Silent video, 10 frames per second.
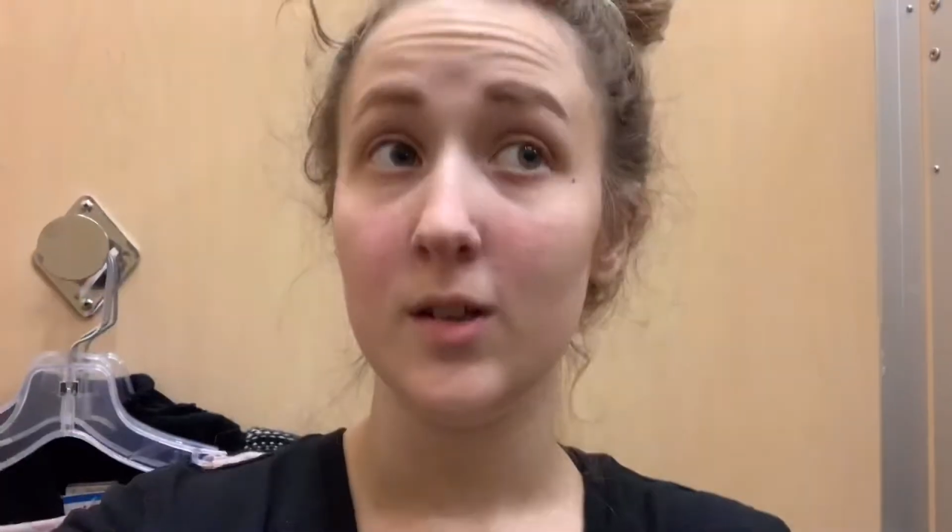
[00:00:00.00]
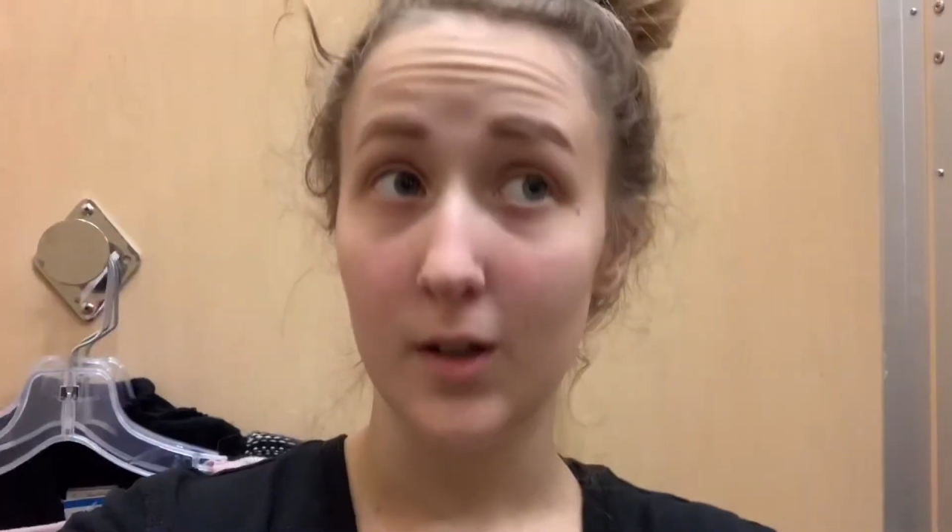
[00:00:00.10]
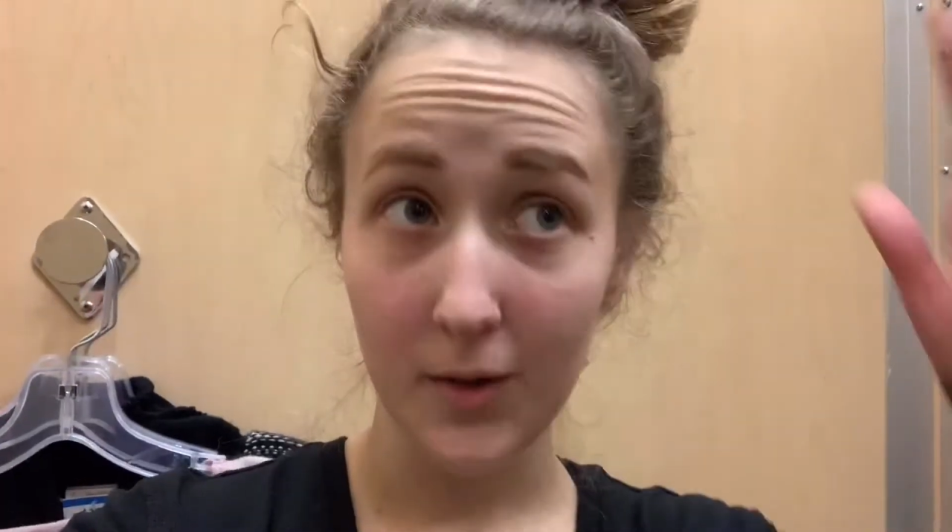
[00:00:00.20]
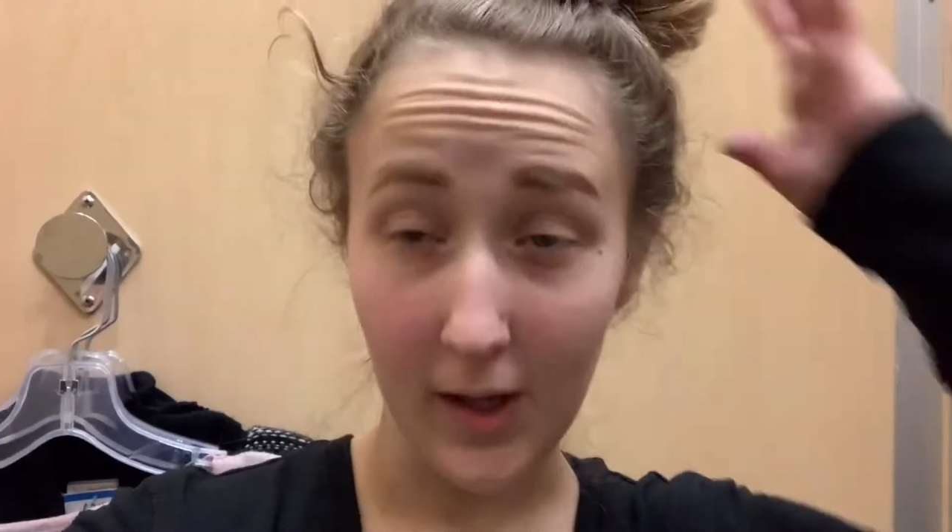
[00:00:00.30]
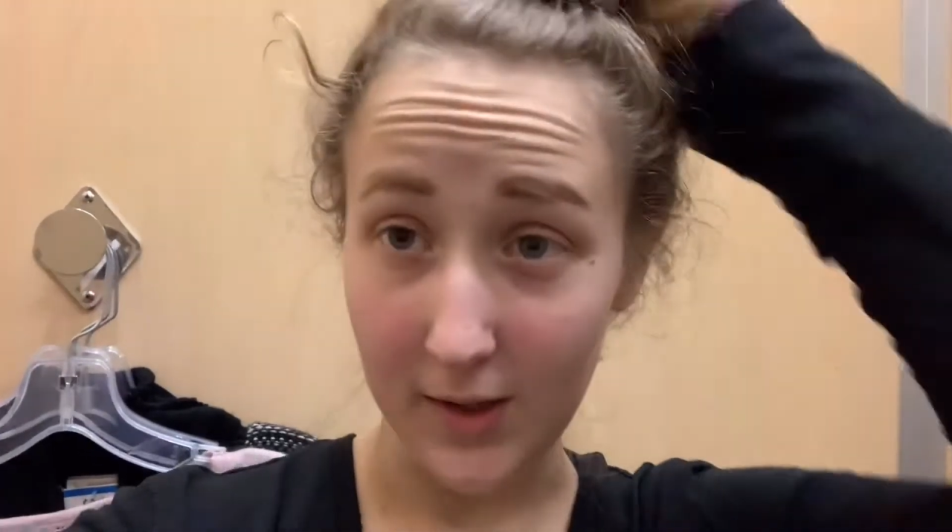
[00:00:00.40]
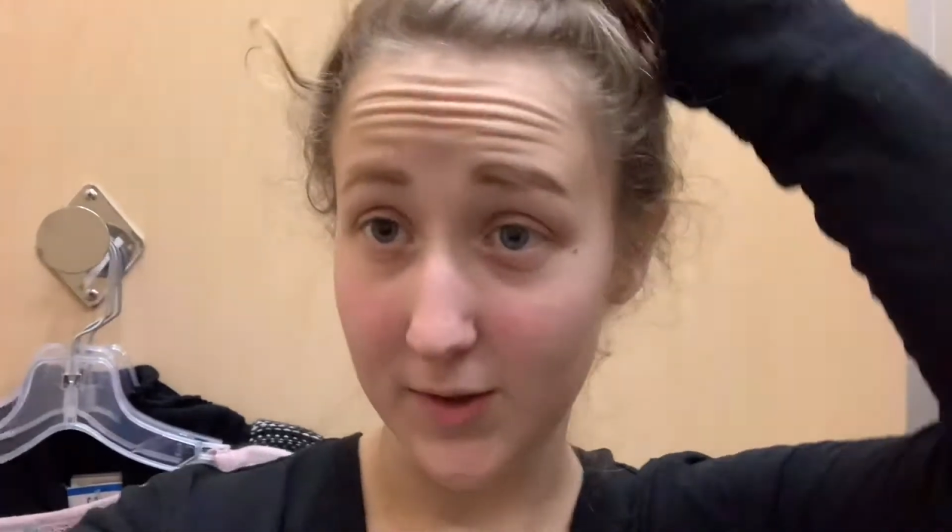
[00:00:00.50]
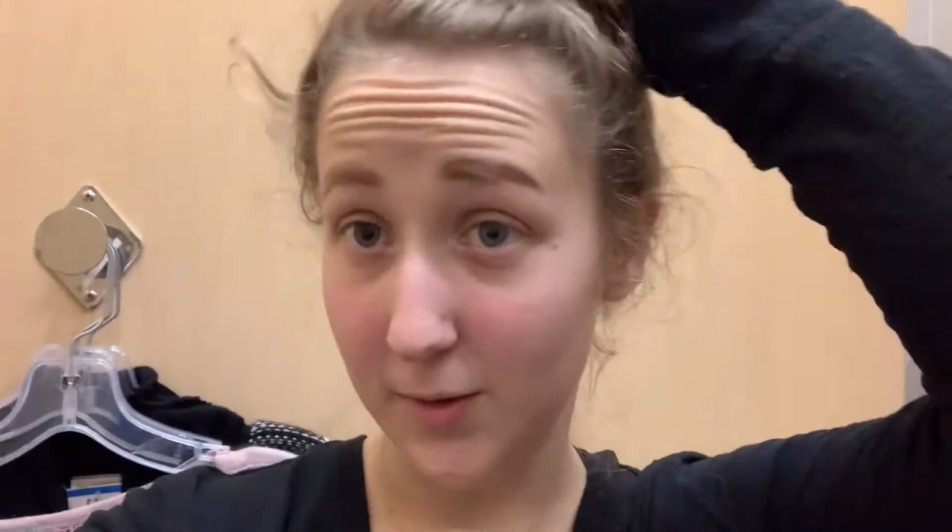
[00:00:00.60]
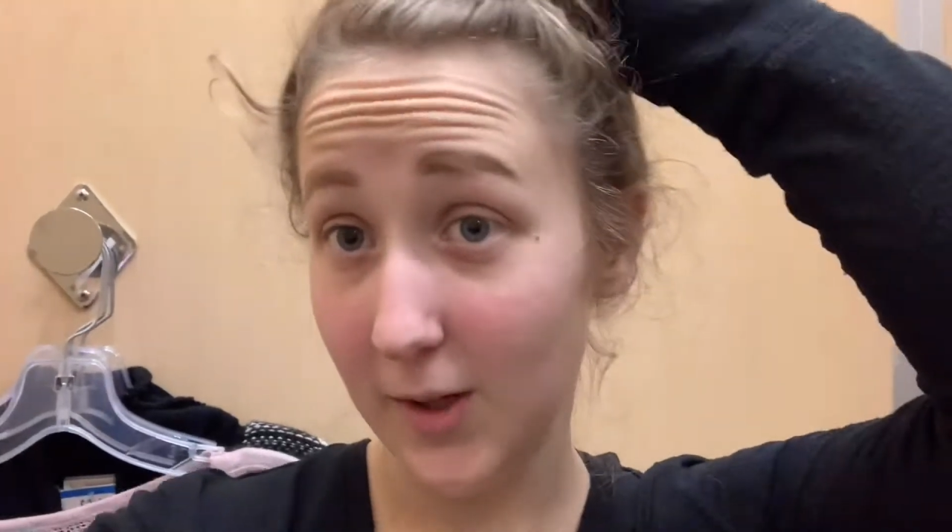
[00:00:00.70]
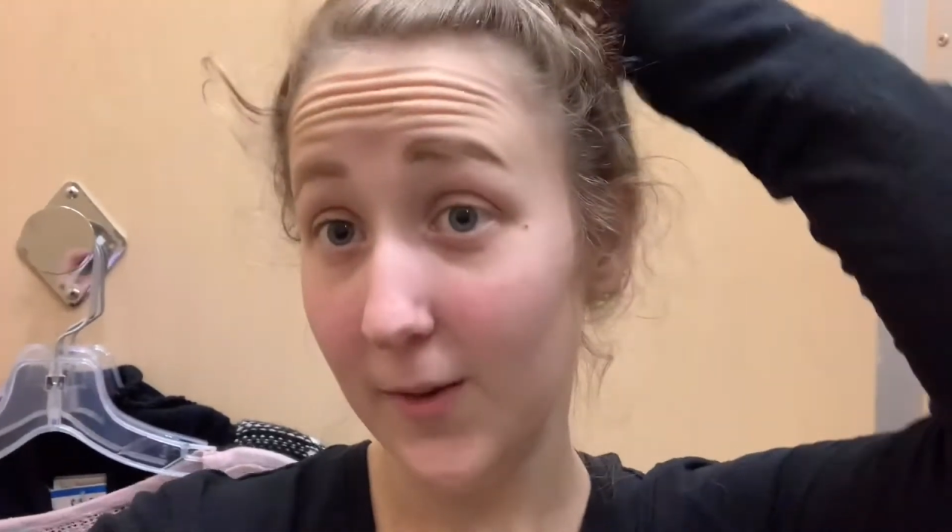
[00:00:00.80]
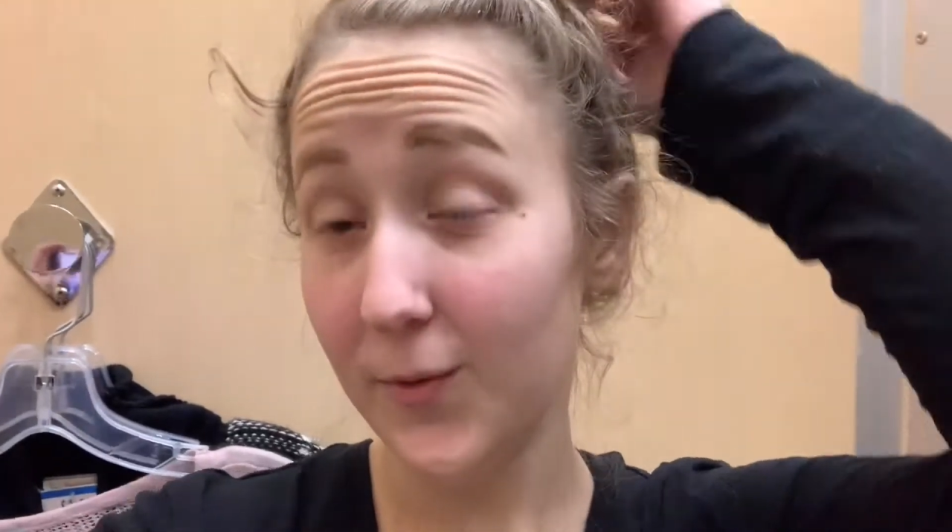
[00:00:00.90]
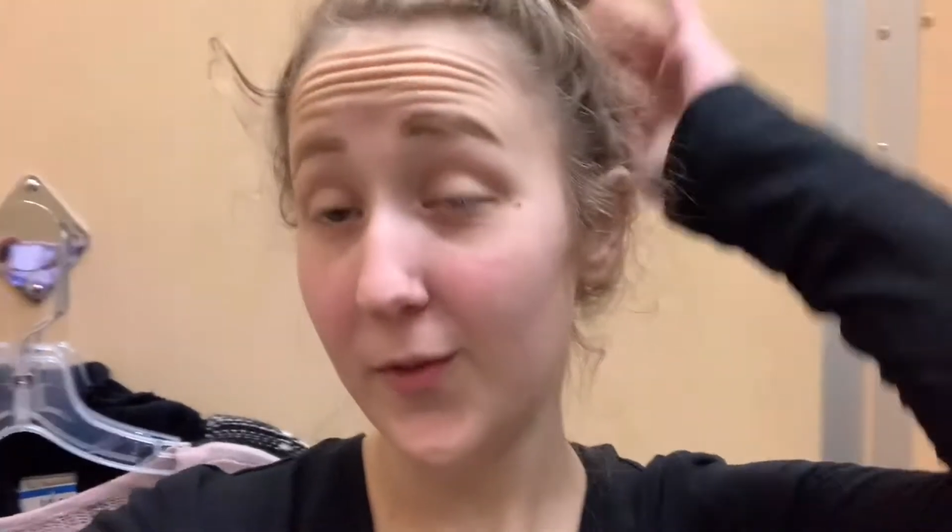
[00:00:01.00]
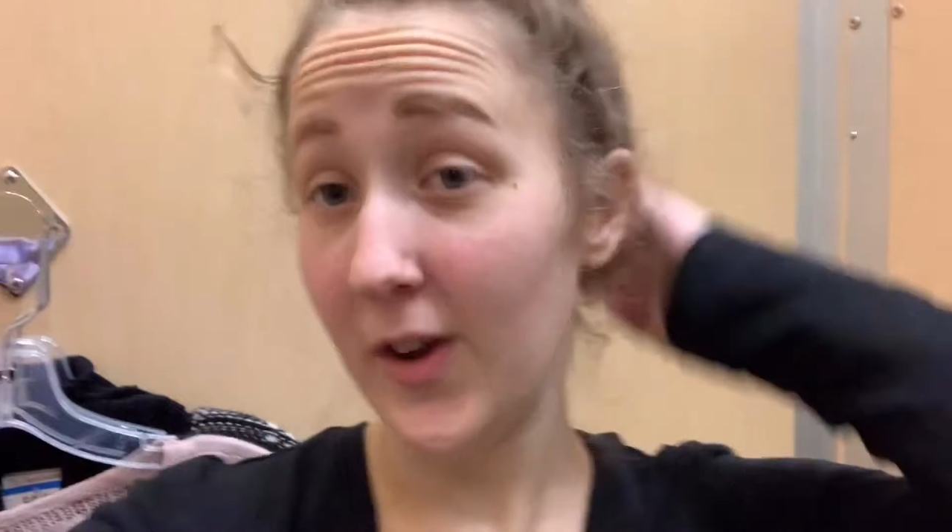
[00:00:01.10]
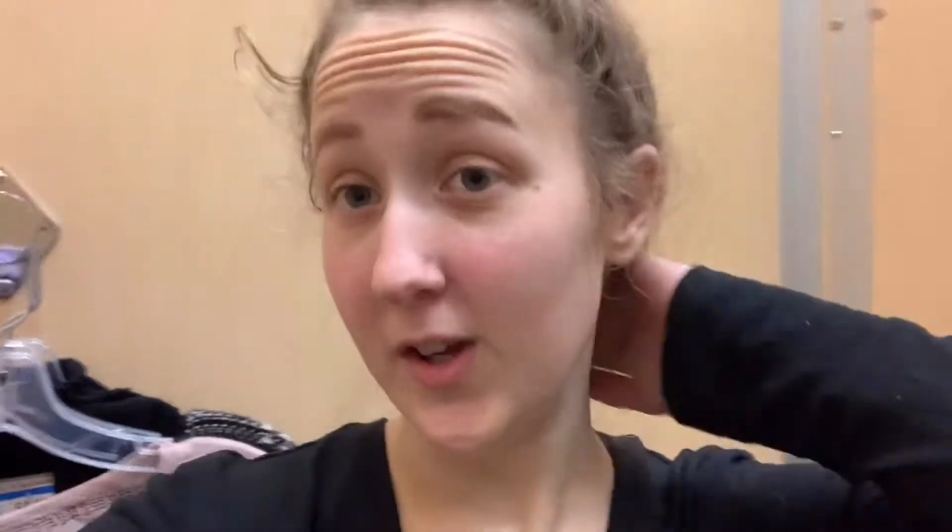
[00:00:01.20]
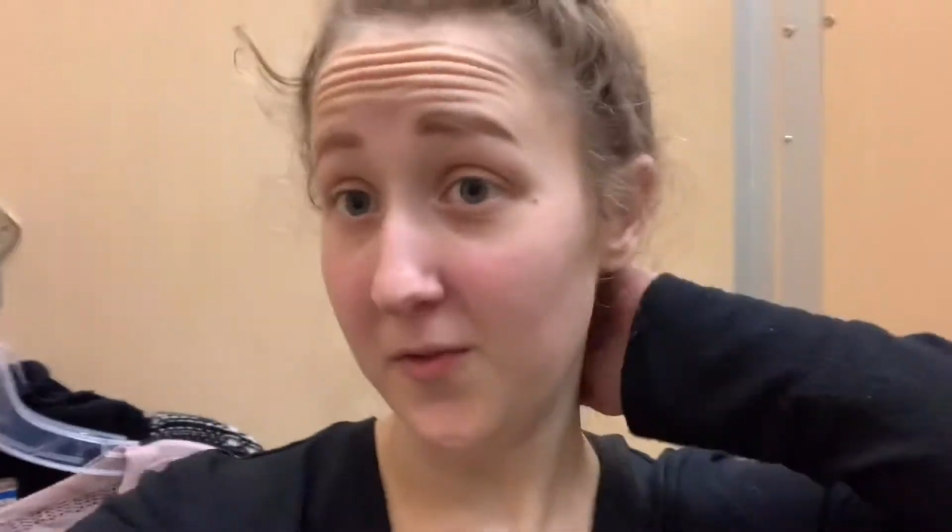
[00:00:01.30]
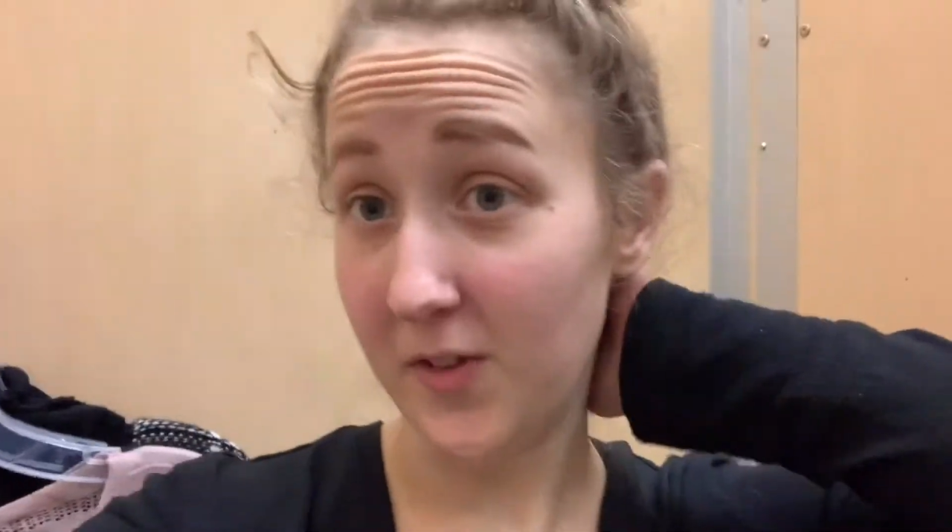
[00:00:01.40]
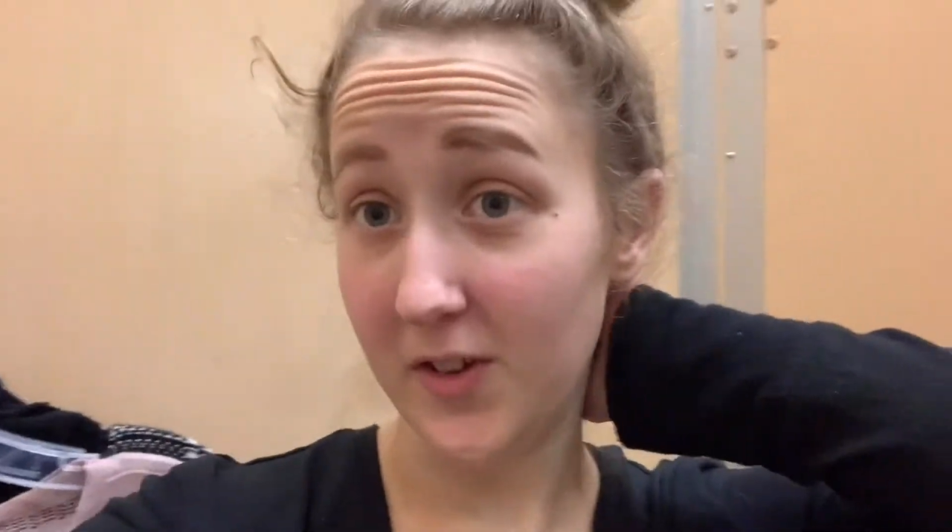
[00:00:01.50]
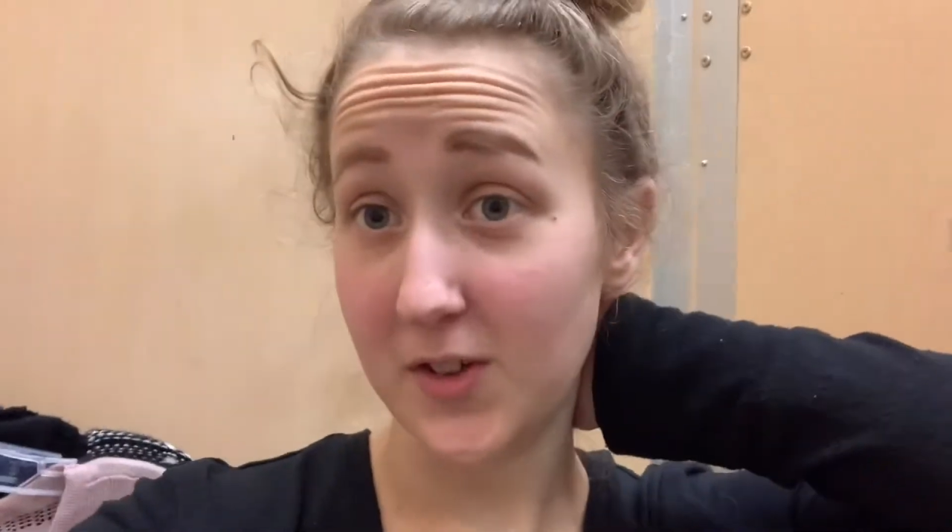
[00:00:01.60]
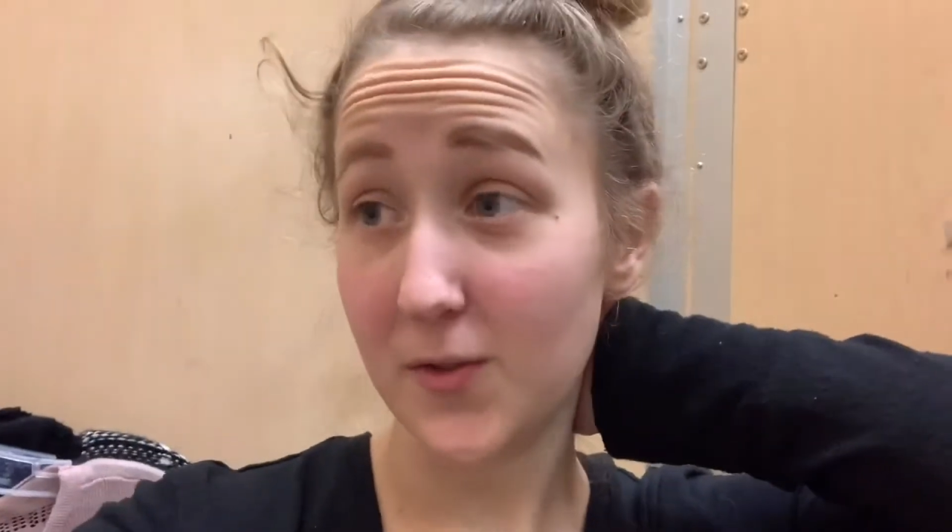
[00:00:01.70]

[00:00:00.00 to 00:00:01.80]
Okay, so time for Value Village.